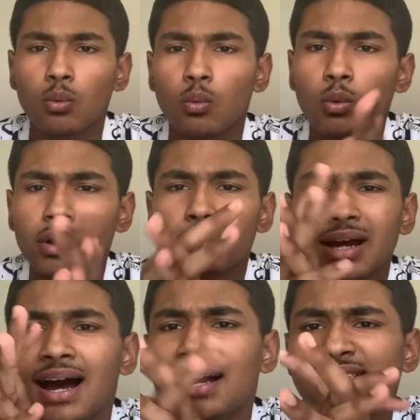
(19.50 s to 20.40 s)
What up
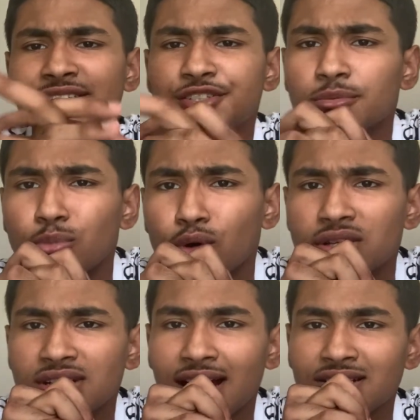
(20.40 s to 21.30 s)
guys, it's your boy
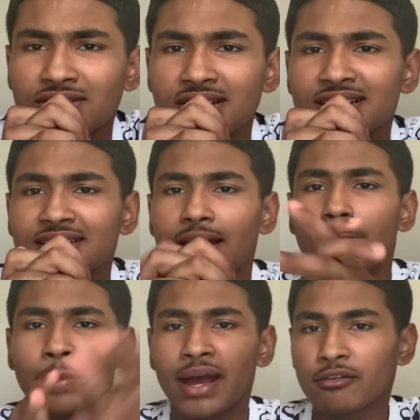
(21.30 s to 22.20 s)
Josh Sneaks and
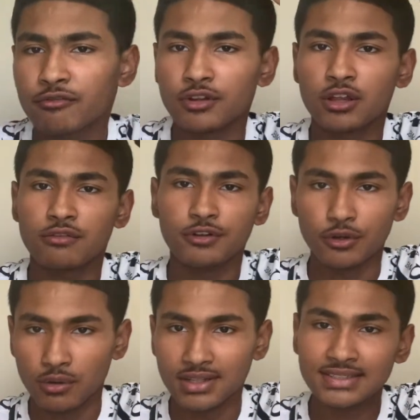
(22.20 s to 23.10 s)
I'm back for another
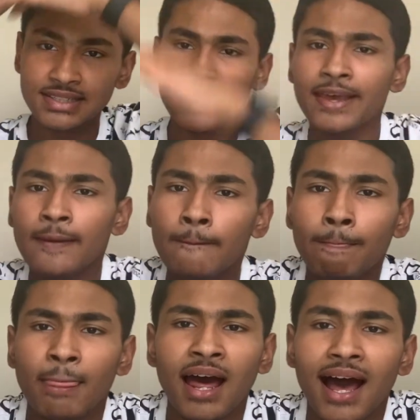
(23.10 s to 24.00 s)
video. And today,
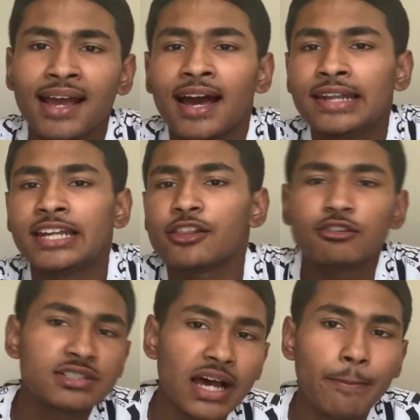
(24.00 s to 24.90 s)
I got another
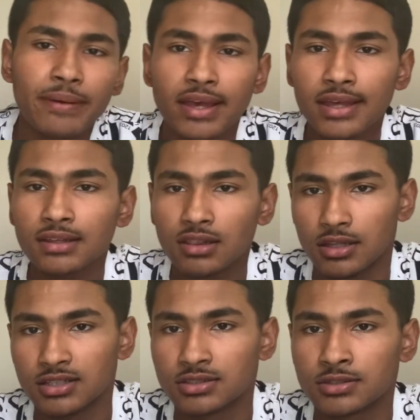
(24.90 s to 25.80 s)
top 8
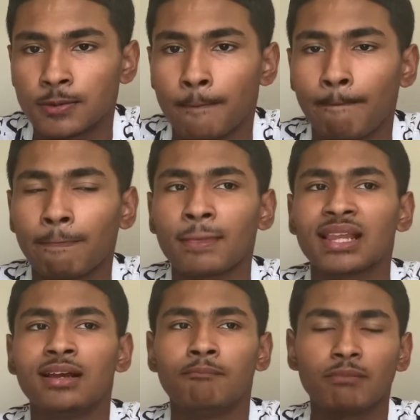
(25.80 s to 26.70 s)
list.
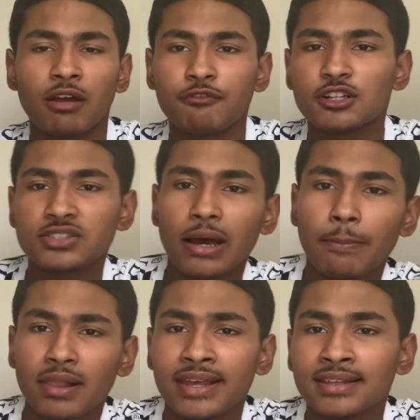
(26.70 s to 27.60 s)
My first top
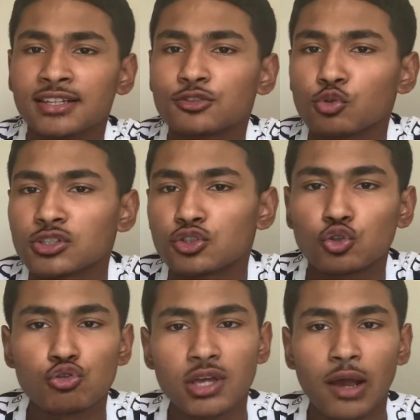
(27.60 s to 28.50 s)
8 list was the
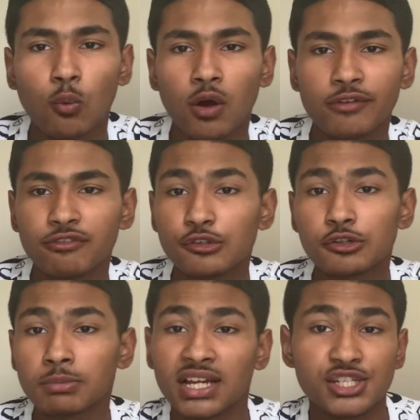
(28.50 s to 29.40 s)
shoes I won
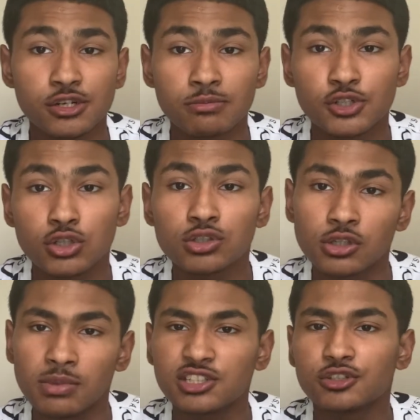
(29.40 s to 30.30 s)
featuring my gym shoes, so
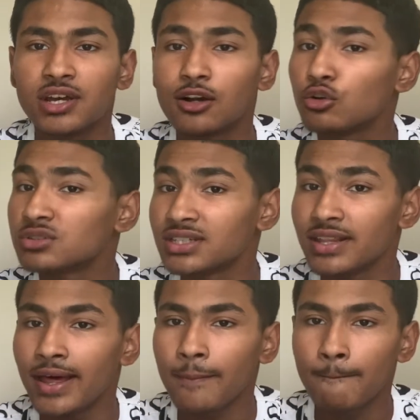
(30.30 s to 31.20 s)
make sure y'all go see
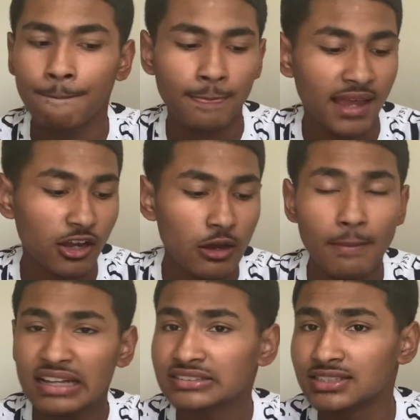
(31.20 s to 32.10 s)
that and come
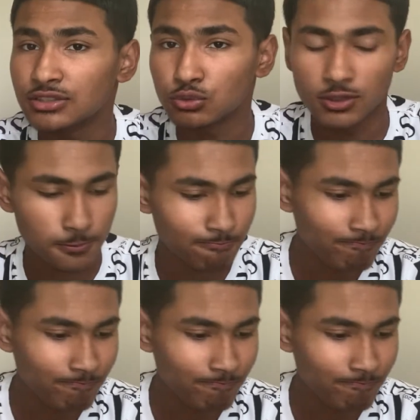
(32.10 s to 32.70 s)
back to this one.